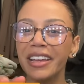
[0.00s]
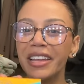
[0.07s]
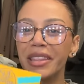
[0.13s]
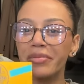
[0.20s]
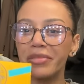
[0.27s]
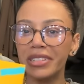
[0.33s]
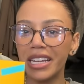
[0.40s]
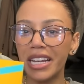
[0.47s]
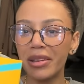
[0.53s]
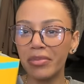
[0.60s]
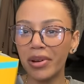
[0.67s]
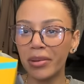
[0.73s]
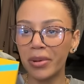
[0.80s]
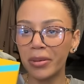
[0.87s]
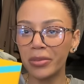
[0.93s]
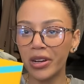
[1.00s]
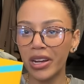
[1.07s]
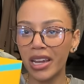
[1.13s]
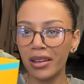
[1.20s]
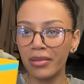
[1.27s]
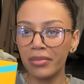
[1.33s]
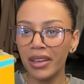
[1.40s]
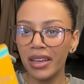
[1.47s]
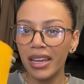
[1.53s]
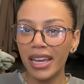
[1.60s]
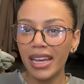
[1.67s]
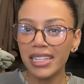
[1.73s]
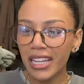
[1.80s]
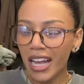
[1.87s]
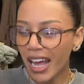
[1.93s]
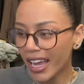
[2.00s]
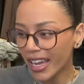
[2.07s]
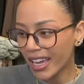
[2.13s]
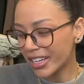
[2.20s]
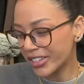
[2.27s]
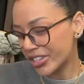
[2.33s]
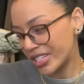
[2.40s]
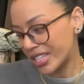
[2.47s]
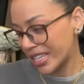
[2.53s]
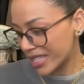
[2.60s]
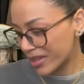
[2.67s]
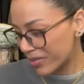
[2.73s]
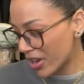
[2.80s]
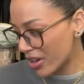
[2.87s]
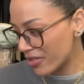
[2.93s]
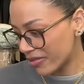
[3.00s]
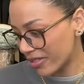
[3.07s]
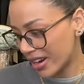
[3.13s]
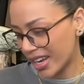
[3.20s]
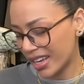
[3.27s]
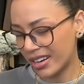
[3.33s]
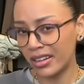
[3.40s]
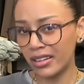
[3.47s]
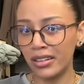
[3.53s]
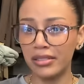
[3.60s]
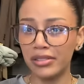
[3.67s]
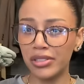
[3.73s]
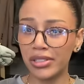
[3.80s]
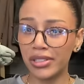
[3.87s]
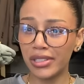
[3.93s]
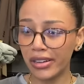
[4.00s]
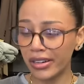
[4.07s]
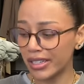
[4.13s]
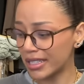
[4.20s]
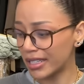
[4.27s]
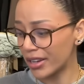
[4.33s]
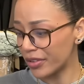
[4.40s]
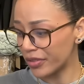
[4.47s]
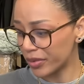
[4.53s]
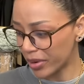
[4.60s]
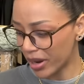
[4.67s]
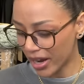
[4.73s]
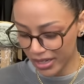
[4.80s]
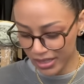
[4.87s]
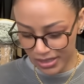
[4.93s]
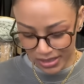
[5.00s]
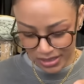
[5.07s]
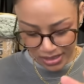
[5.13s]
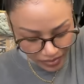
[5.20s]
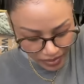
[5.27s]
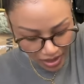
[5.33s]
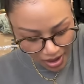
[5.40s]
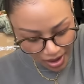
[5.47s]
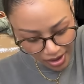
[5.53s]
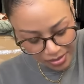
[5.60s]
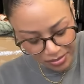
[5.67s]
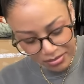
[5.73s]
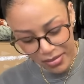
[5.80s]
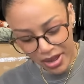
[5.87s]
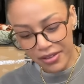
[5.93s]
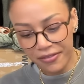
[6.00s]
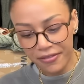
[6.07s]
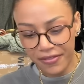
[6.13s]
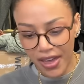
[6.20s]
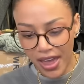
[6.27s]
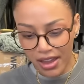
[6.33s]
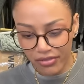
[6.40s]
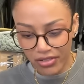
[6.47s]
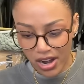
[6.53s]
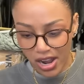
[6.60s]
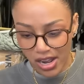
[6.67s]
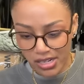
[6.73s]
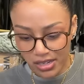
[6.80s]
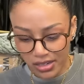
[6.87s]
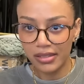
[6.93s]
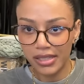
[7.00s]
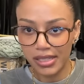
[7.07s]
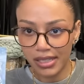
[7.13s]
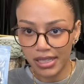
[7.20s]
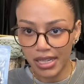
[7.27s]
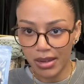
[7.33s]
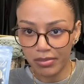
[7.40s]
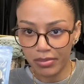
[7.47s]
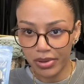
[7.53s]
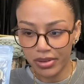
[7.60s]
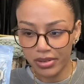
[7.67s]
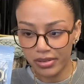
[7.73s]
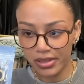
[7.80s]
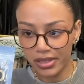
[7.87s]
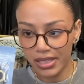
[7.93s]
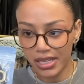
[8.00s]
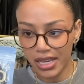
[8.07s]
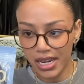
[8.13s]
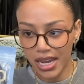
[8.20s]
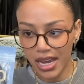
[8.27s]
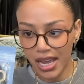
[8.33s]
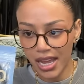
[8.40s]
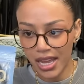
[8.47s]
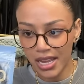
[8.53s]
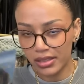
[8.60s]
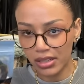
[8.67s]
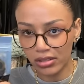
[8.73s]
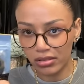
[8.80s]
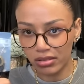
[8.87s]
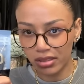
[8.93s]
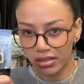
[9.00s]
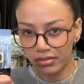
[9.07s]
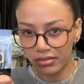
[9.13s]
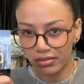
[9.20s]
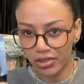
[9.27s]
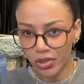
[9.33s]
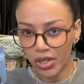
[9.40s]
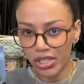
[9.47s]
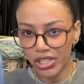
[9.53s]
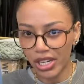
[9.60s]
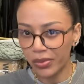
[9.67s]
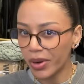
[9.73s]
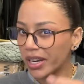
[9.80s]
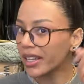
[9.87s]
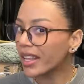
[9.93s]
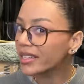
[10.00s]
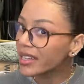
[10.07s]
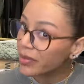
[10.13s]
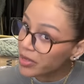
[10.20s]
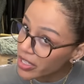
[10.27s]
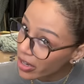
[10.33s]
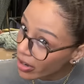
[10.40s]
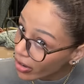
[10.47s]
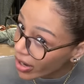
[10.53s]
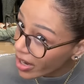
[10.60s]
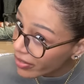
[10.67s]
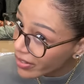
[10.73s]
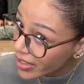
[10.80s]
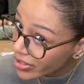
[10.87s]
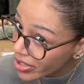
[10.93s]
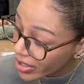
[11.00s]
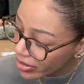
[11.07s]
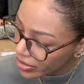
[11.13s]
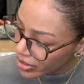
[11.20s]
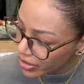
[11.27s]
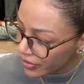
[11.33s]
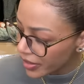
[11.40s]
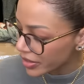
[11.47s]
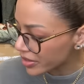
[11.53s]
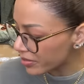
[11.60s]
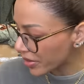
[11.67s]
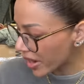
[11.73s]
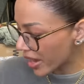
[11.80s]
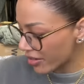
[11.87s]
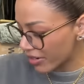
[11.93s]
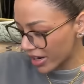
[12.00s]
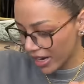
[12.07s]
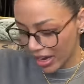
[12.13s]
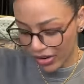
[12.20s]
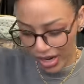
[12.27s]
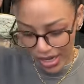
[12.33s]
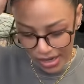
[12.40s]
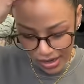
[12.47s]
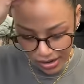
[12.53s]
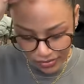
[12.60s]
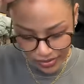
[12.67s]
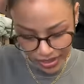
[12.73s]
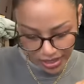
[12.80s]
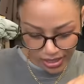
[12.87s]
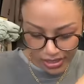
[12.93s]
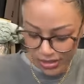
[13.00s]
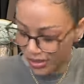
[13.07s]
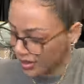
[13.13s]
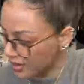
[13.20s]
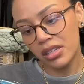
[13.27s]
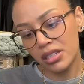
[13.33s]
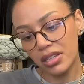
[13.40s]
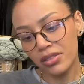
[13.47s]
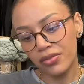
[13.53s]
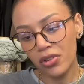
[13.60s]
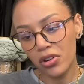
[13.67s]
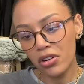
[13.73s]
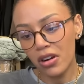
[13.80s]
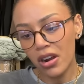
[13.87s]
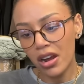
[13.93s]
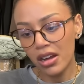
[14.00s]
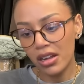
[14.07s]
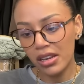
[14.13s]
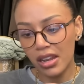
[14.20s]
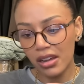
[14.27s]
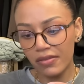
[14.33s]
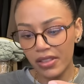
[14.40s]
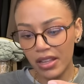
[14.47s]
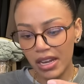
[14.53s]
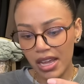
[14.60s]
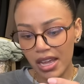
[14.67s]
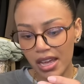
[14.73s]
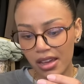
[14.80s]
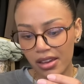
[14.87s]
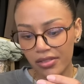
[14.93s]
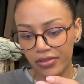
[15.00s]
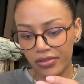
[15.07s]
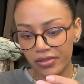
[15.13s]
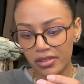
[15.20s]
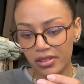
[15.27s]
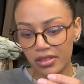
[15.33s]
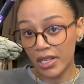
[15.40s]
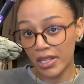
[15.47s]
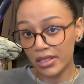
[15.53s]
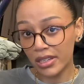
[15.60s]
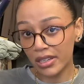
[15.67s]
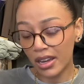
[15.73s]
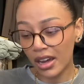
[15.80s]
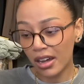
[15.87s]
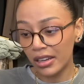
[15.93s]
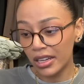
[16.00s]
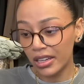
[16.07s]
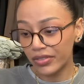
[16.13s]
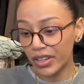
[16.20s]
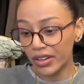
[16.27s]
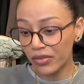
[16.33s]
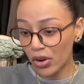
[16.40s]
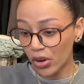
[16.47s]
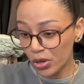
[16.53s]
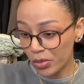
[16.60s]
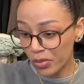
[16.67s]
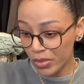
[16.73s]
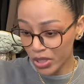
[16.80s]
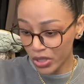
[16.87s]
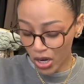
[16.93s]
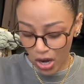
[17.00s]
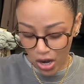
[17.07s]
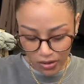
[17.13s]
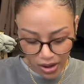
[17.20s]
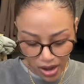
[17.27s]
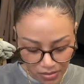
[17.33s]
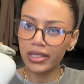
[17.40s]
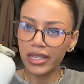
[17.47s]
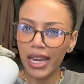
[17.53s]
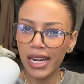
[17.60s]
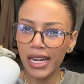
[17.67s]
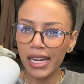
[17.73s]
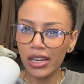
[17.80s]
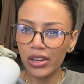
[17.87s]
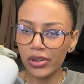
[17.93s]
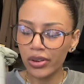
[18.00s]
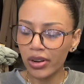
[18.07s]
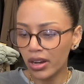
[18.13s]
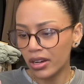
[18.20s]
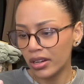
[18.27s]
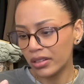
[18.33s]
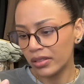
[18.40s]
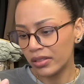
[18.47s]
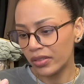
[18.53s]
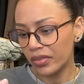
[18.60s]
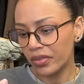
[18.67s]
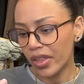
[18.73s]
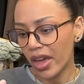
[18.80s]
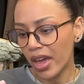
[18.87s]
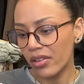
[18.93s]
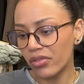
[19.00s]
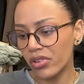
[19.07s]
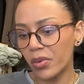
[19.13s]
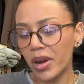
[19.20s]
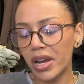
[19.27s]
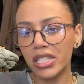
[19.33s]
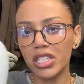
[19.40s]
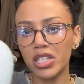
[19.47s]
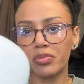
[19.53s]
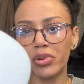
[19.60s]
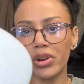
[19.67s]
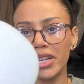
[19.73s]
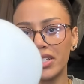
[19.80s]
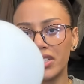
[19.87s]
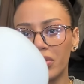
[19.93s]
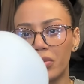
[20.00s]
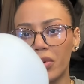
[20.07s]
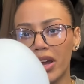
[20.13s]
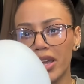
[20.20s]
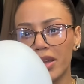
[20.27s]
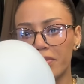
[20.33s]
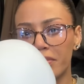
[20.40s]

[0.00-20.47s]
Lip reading: The Brazilian Bum Bum Cream. It's like, I just think it's a bit overrated and seriously overpriced. My favorite slip. Skinny silk scrunchie. Why did that take me so long? I've literally got two of those in my hair right now. I love these. Sephora Love the Lift Instant Curl Lifting Volume Mascara. Daily Luna the Everywhere Spray to Wipe.